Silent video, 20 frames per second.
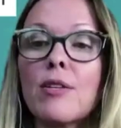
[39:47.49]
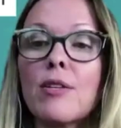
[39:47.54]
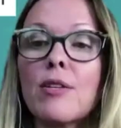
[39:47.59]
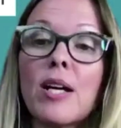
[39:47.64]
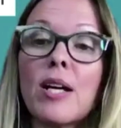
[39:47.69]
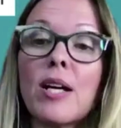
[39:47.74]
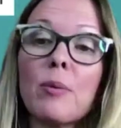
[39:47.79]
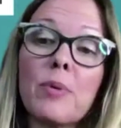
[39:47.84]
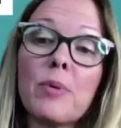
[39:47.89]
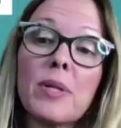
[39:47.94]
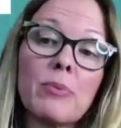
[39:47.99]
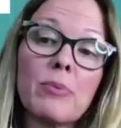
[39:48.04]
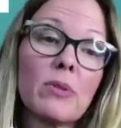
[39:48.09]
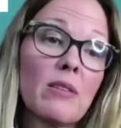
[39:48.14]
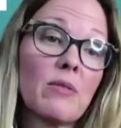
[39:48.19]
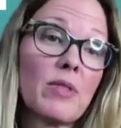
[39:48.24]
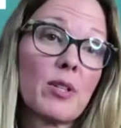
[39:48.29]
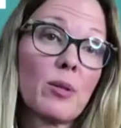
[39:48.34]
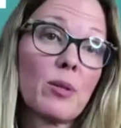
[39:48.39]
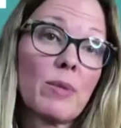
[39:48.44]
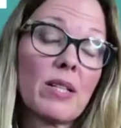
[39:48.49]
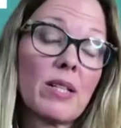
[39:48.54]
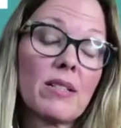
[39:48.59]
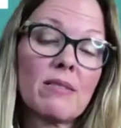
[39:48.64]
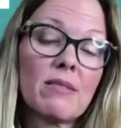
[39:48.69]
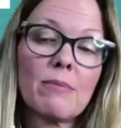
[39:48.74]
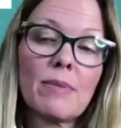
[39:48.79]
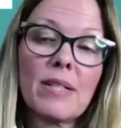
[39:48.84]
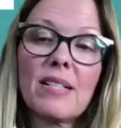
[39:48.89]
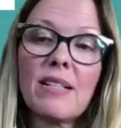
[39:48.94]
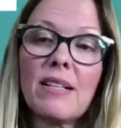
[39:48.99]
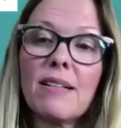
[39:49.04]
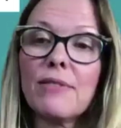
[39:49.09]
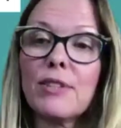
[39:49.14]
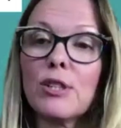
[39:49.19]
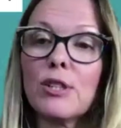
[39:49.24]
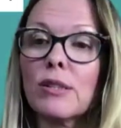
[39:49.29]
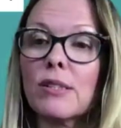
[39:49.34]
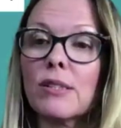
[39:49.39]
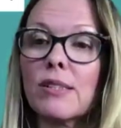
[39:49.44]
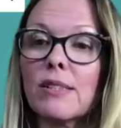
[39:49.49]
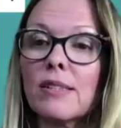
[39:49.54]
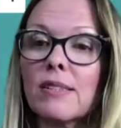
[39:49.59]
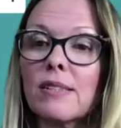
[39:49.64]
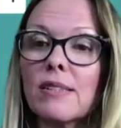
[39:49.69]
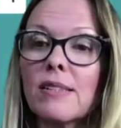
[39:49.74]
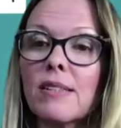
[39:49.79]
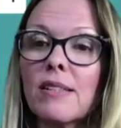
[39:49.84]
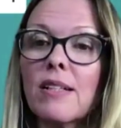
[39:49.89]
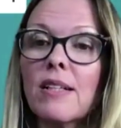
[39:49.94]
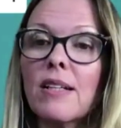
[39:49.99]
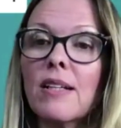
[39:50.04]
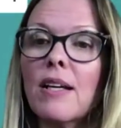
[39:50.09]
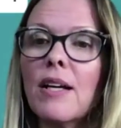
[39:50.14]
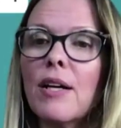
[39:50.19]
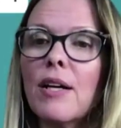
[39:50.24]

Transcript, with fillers: So yeah, people out there might might have a look and yeah